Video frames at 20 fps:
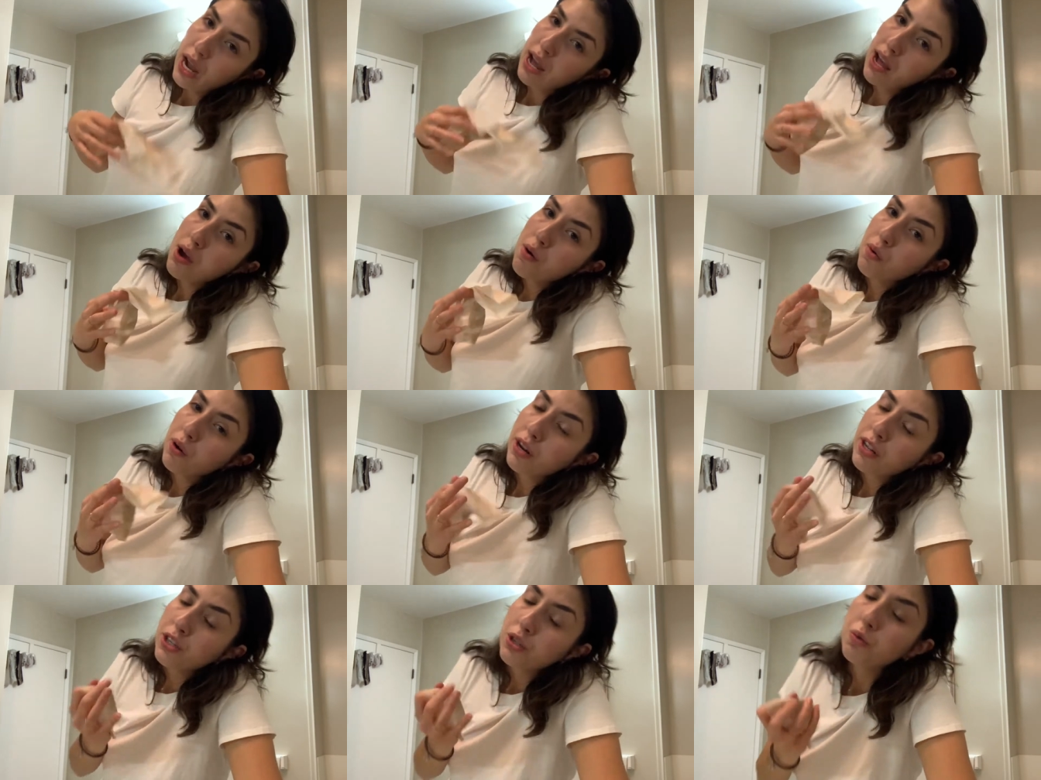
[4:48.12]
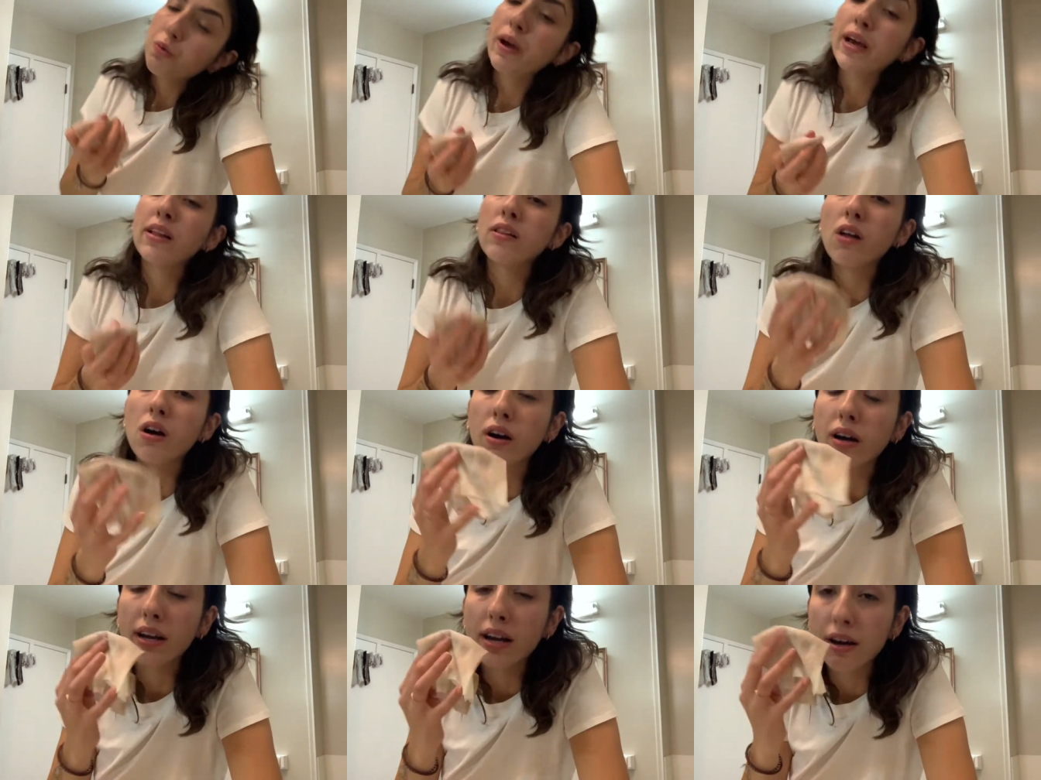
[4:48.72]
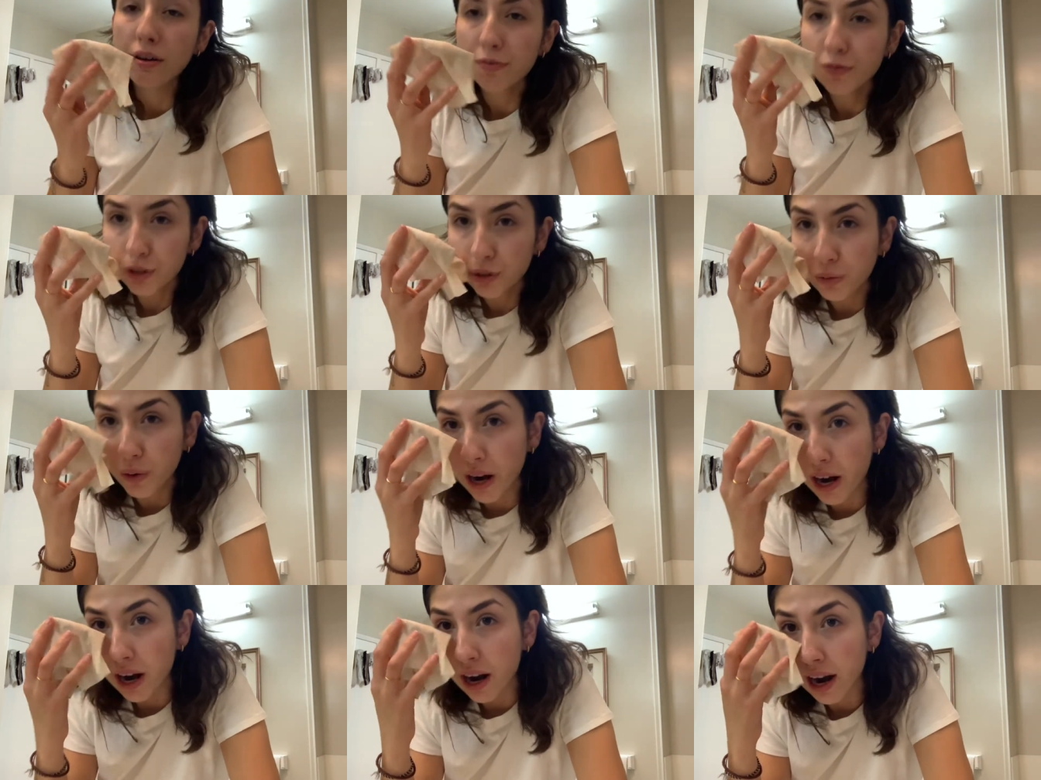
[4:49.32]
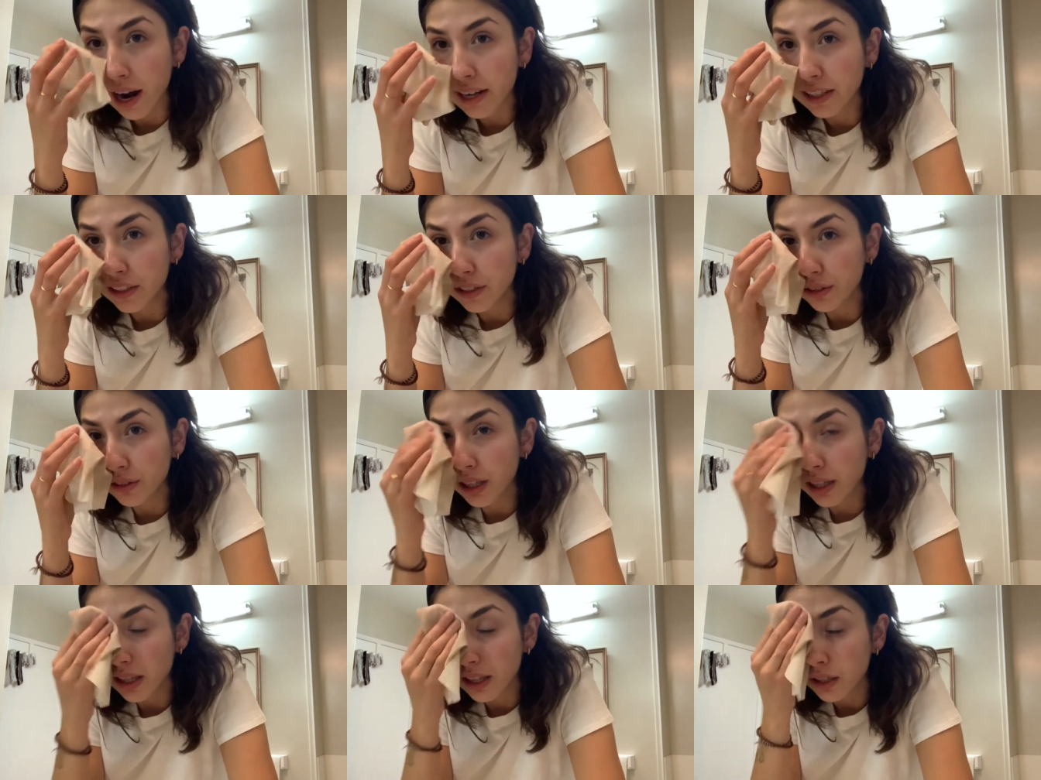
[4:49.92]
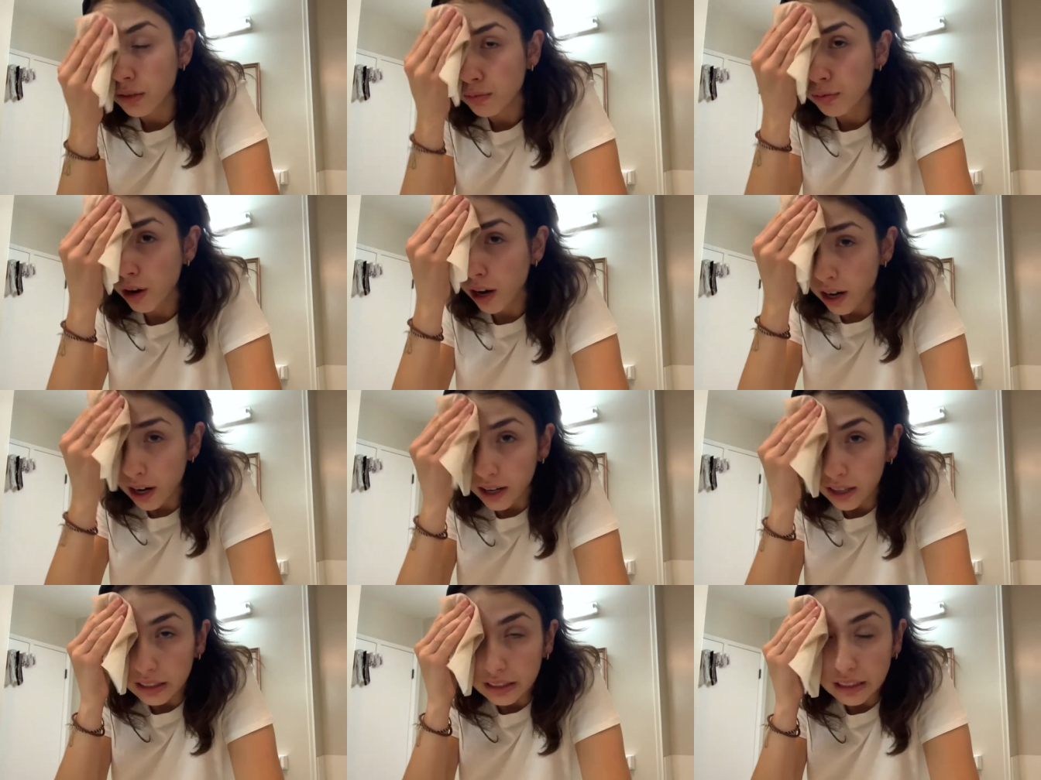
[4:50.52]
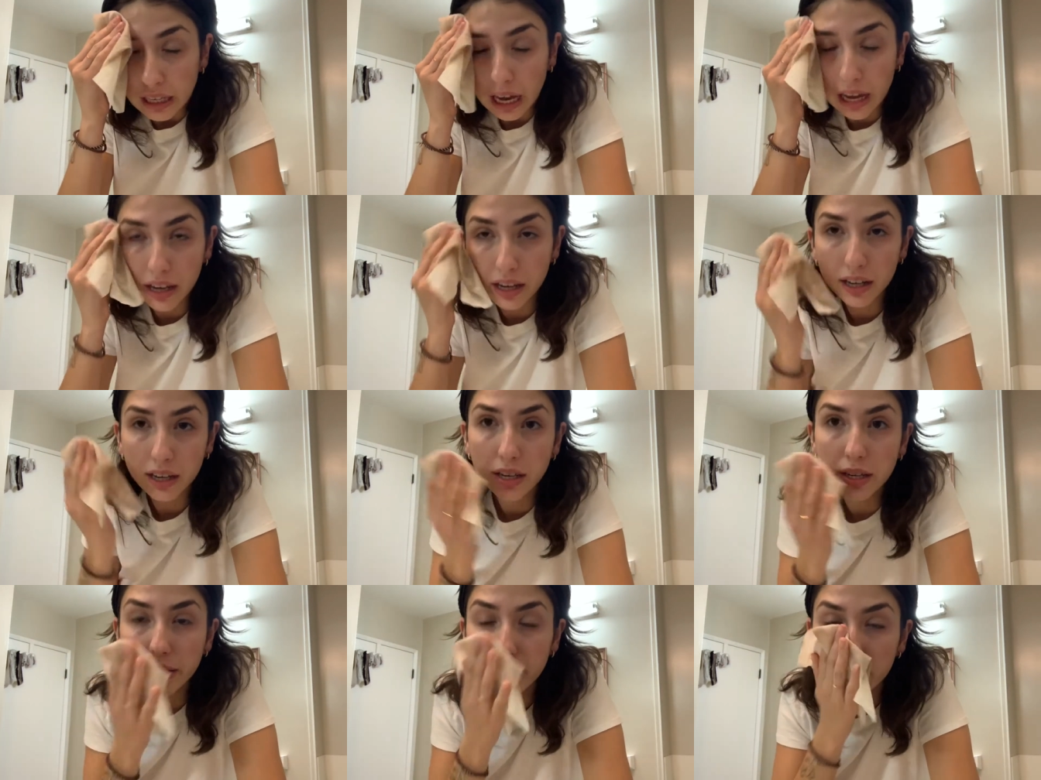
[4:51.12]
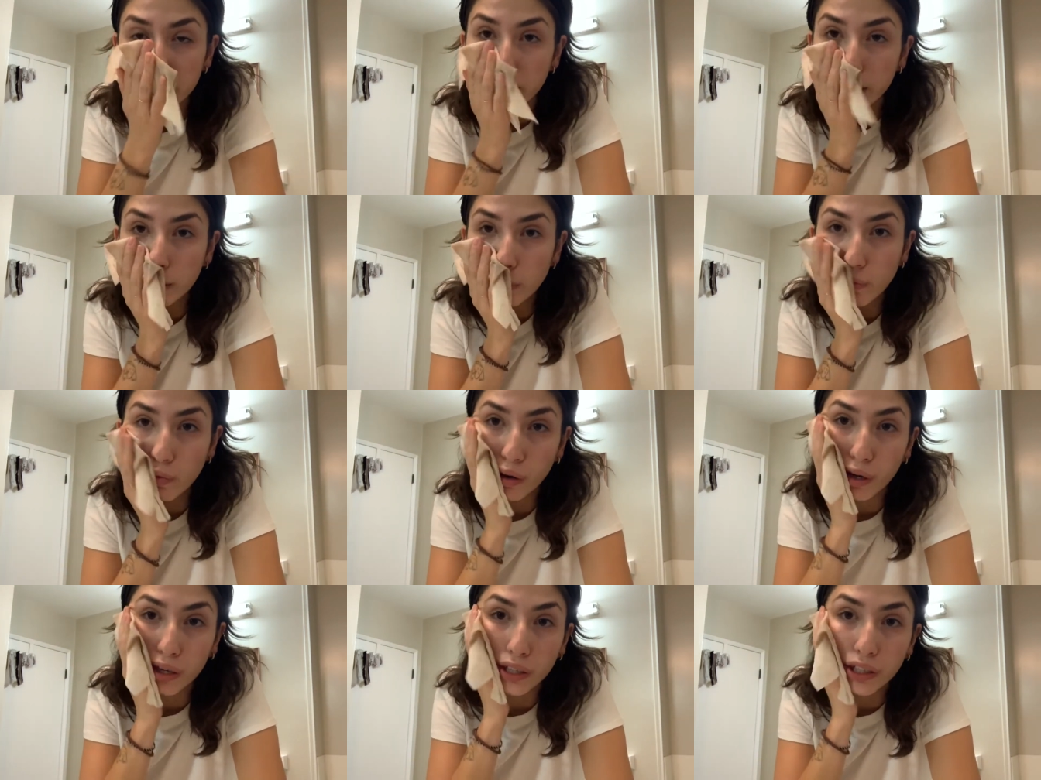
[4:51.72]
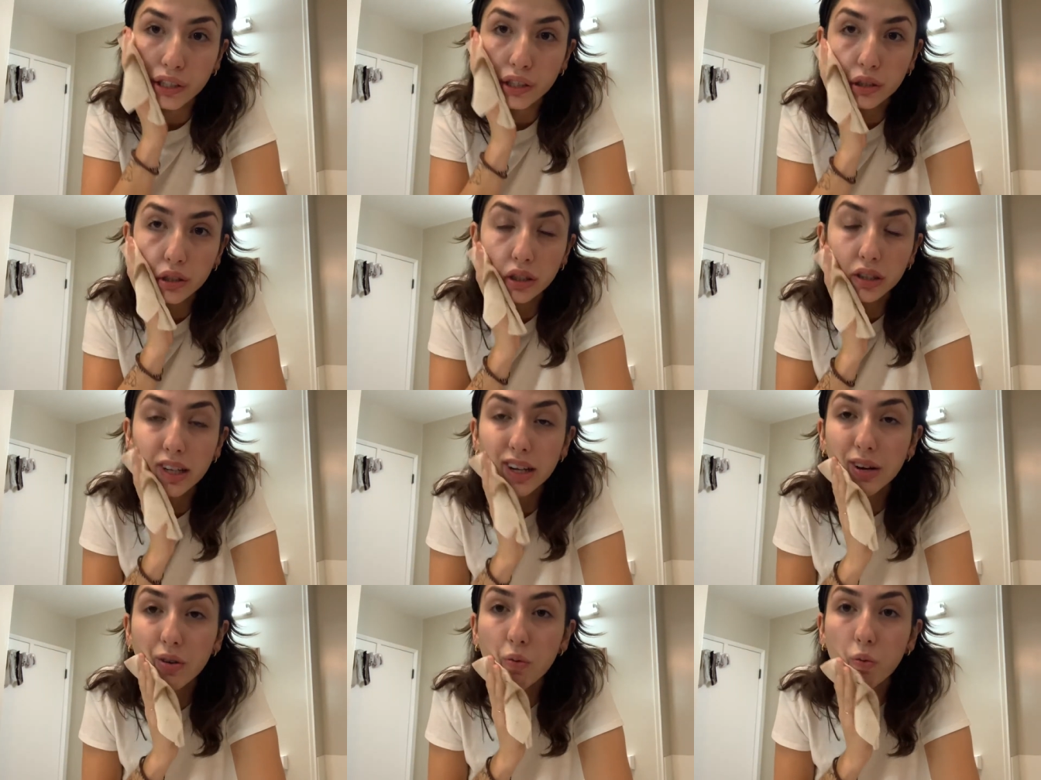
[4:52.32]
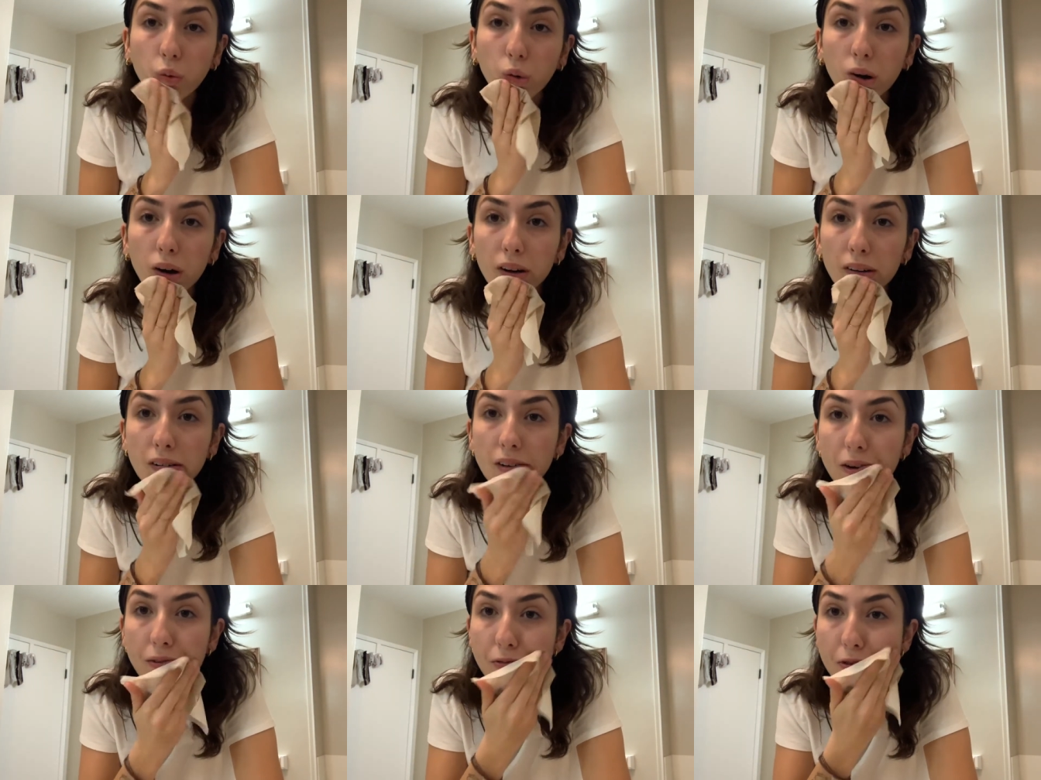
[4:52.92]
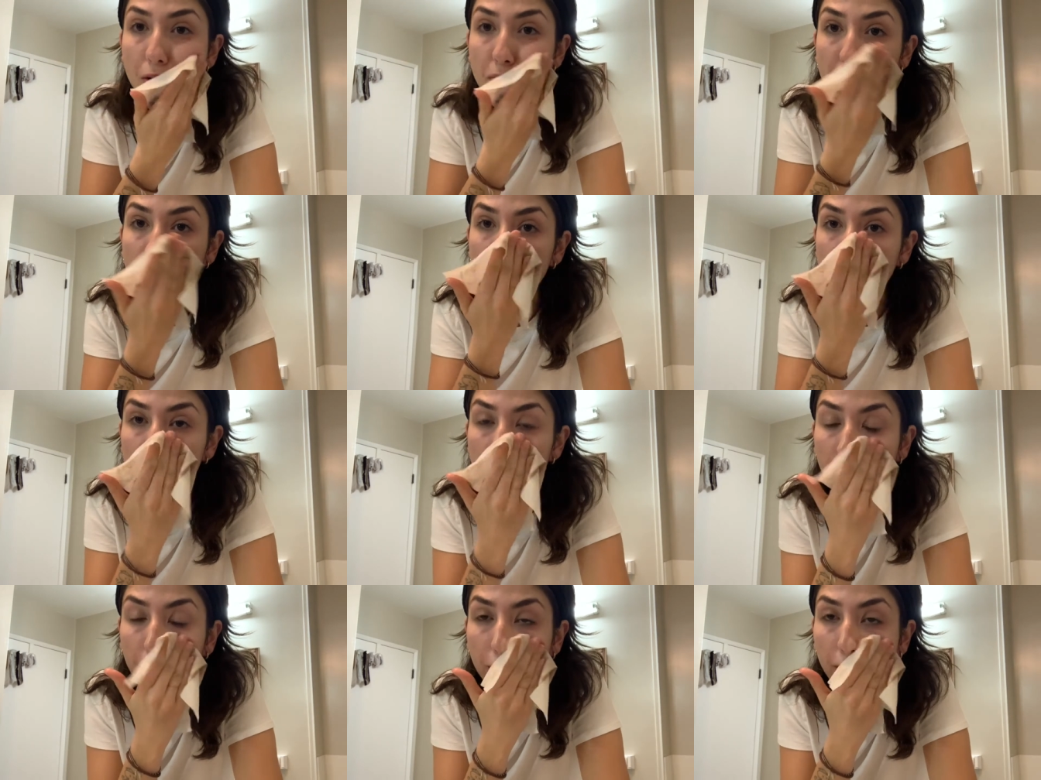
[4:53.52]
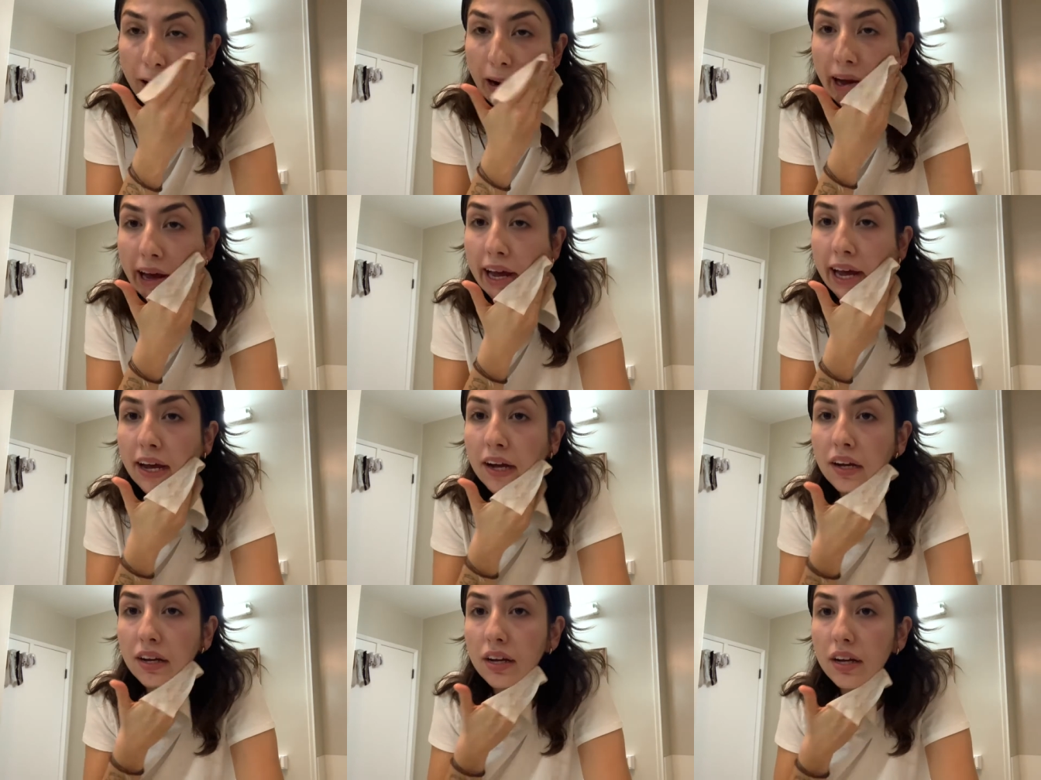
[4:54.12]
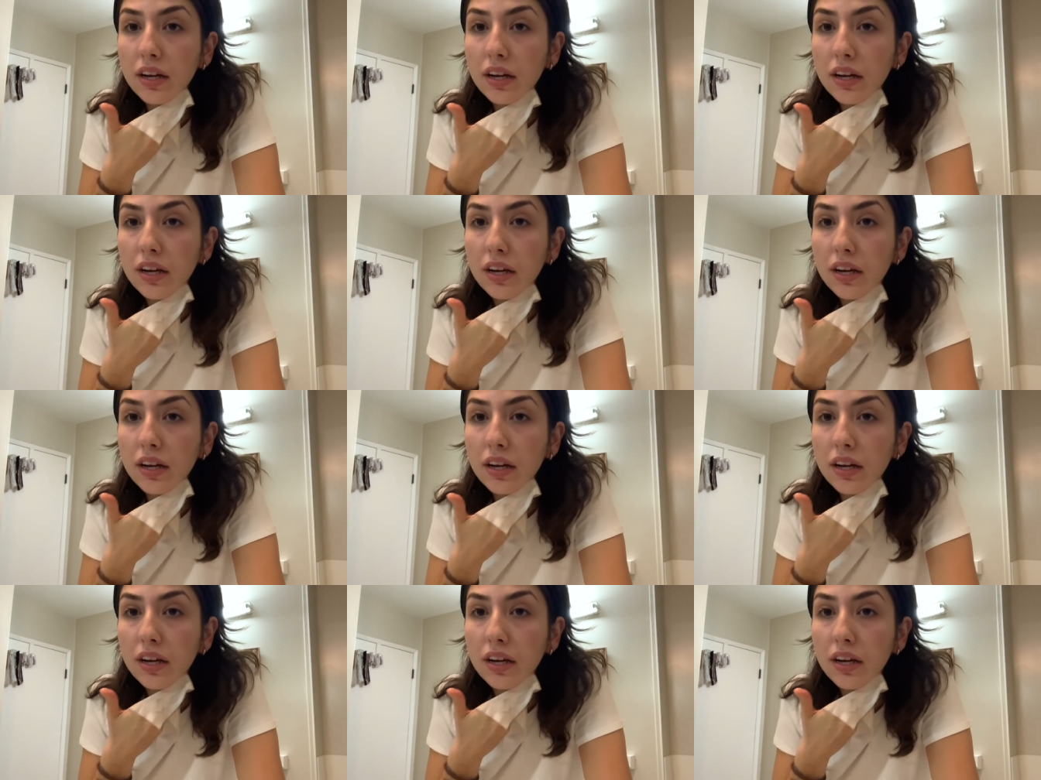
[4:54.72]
I wanted to wait long enough to where I knew that these products were worked for me before I